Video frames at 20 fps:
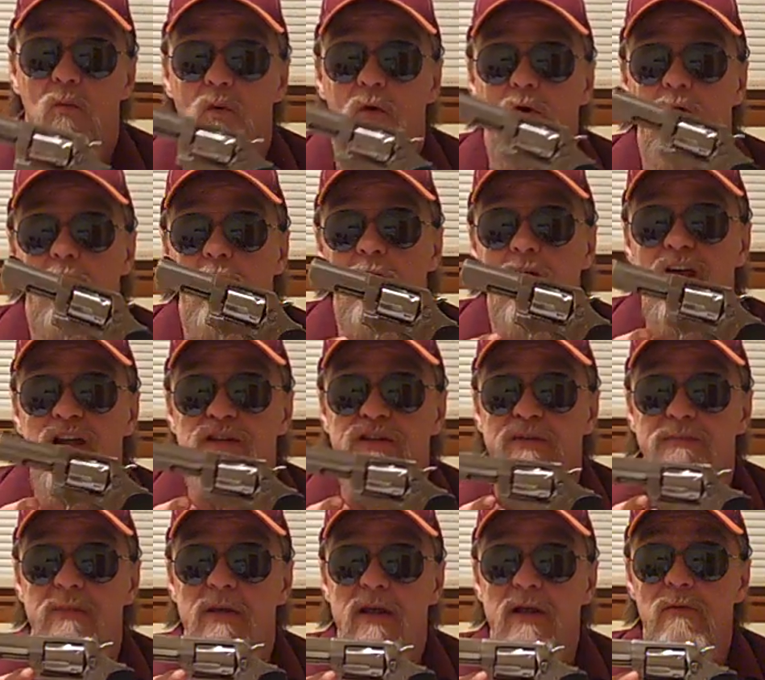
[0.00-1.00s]
Ruger
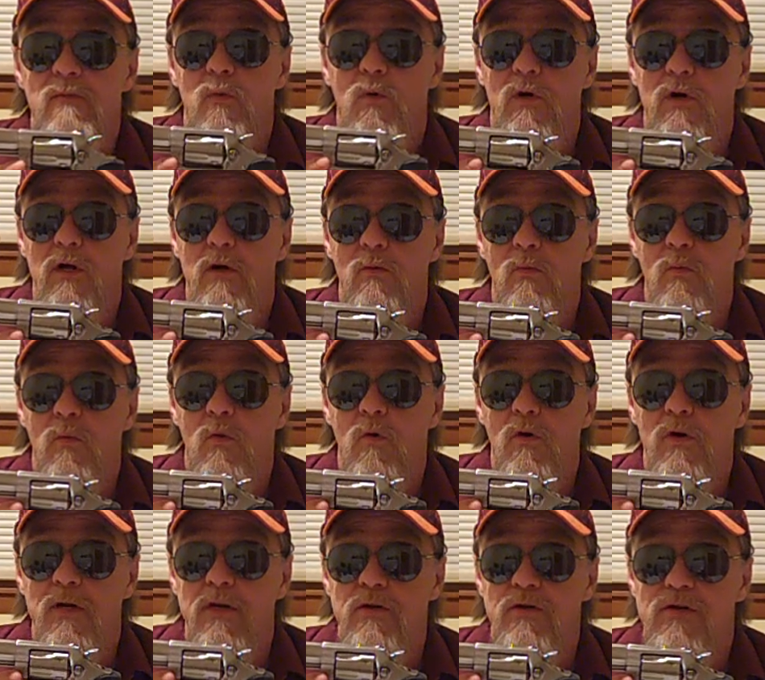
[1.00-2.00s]

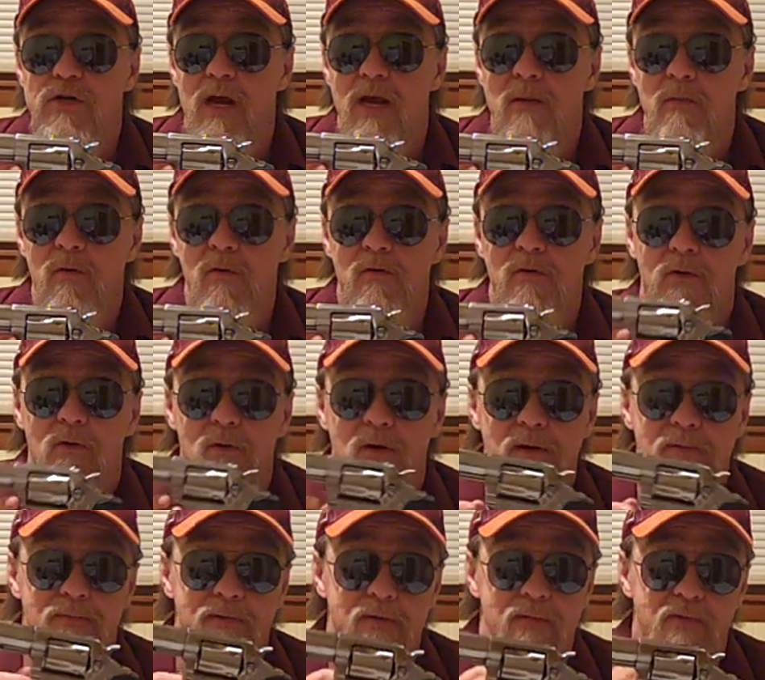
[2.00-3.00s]
SP-101, chambered in
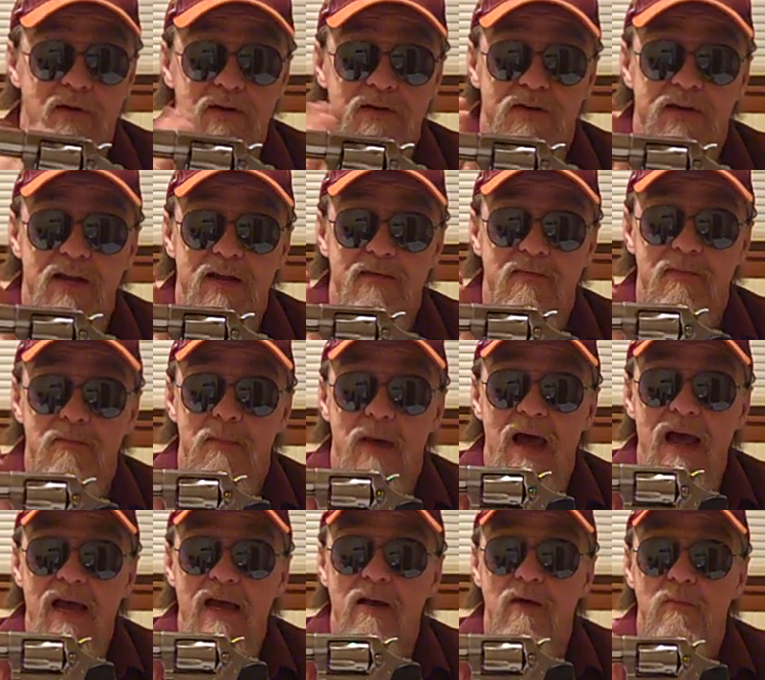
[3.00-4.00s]
.357
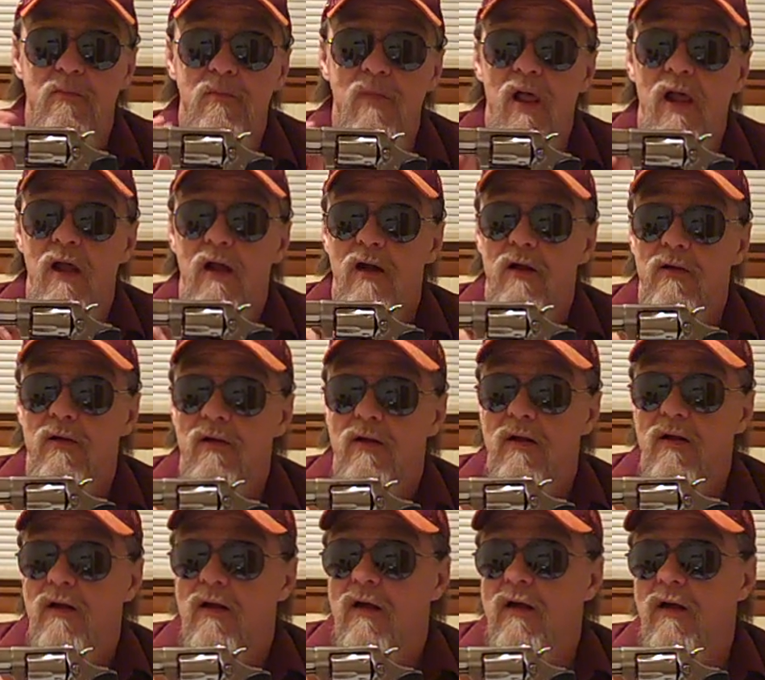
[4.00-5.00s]
Magnum,
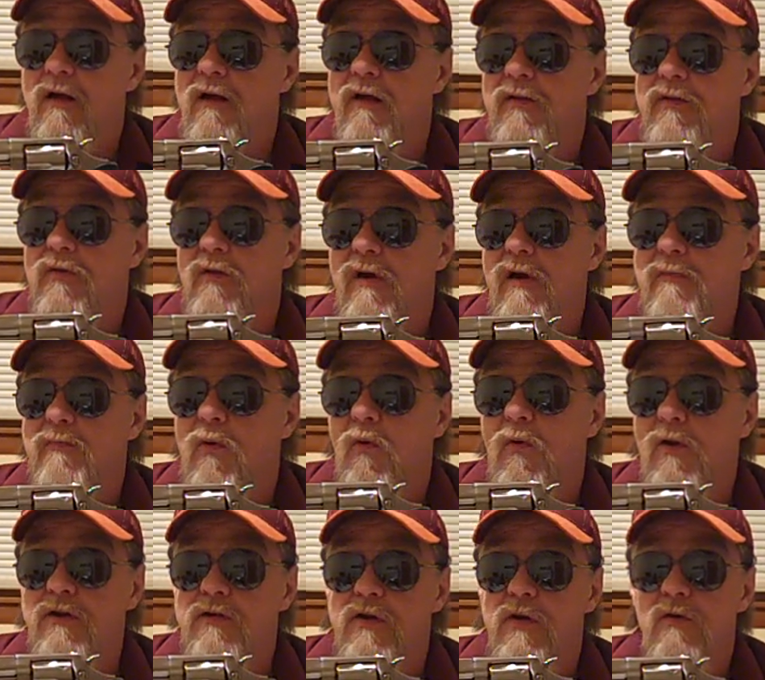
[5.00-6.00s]

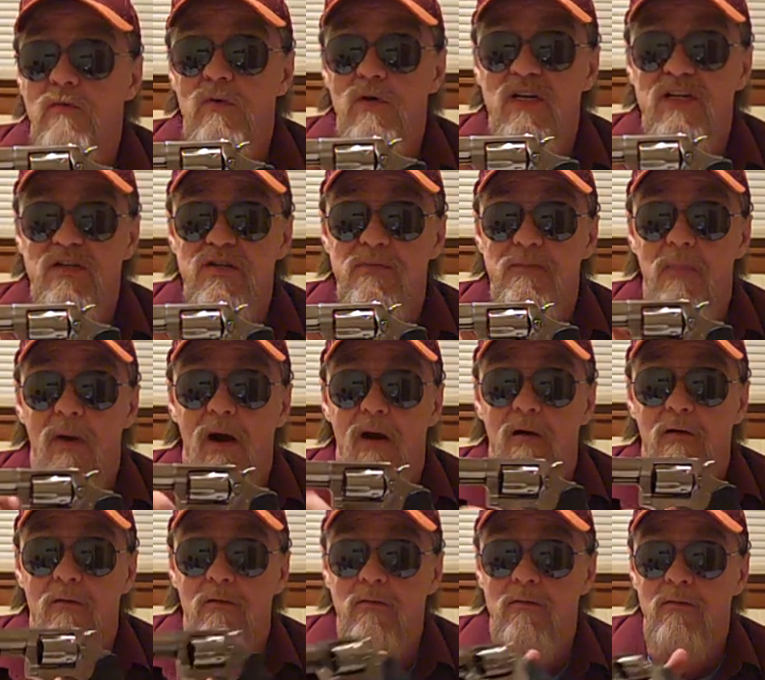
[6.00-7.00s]
3.2 inch
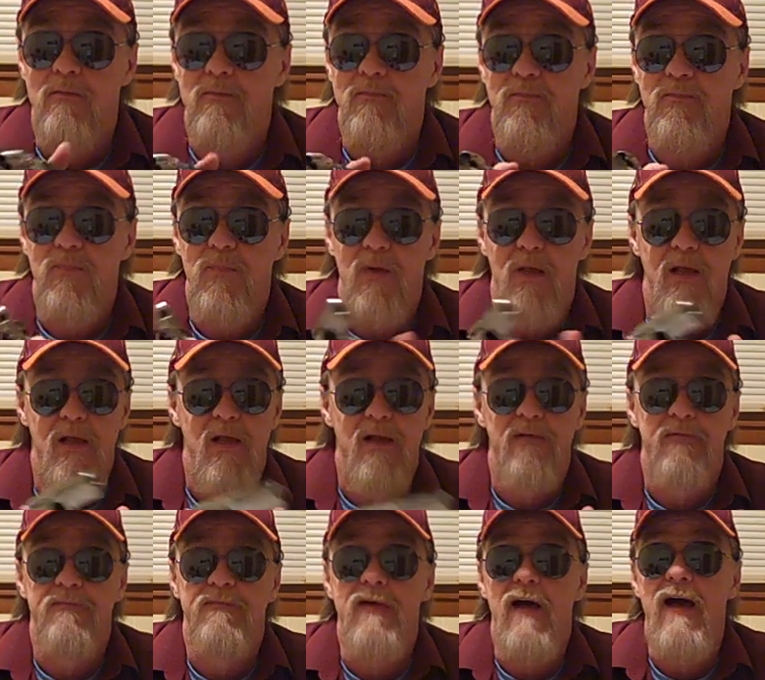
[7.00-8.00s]
barrel,
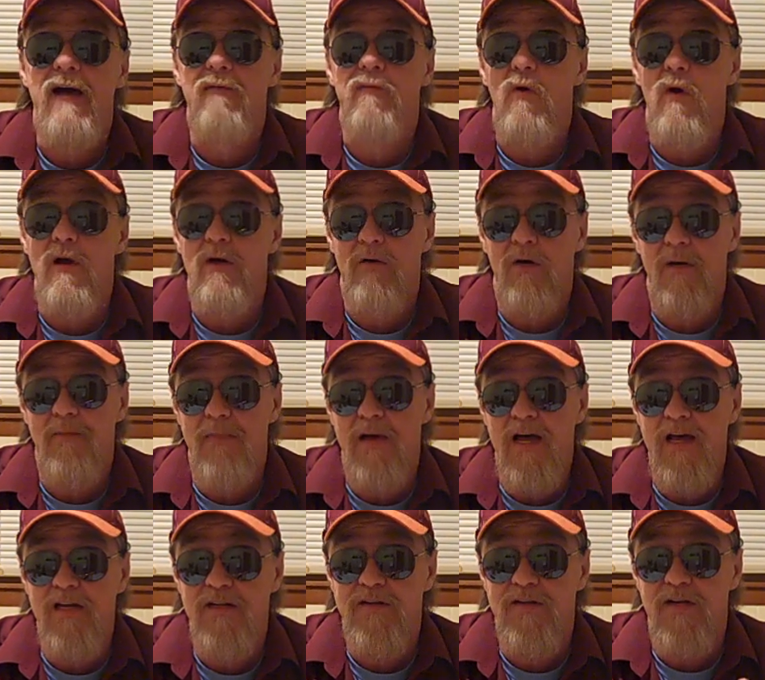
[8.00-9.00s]
5 round
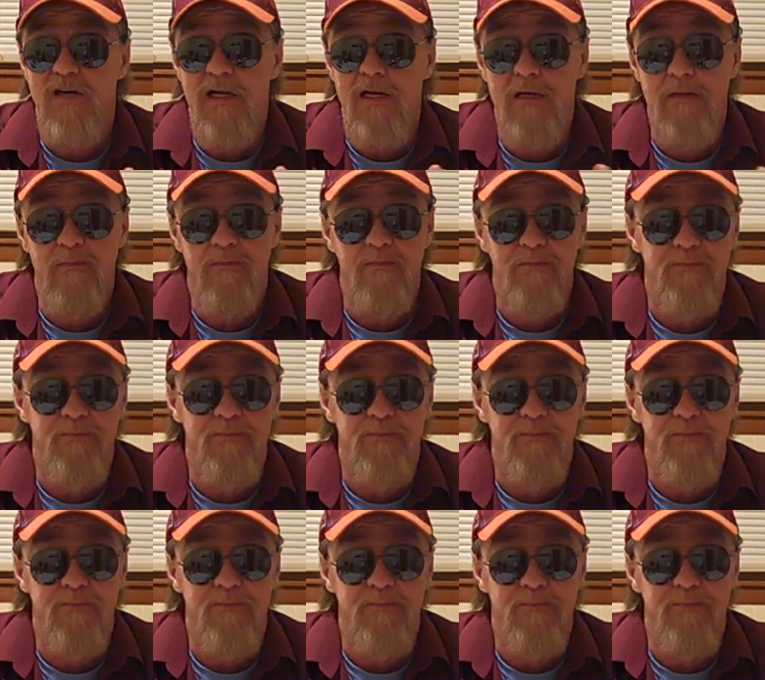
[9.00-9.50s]
capacity.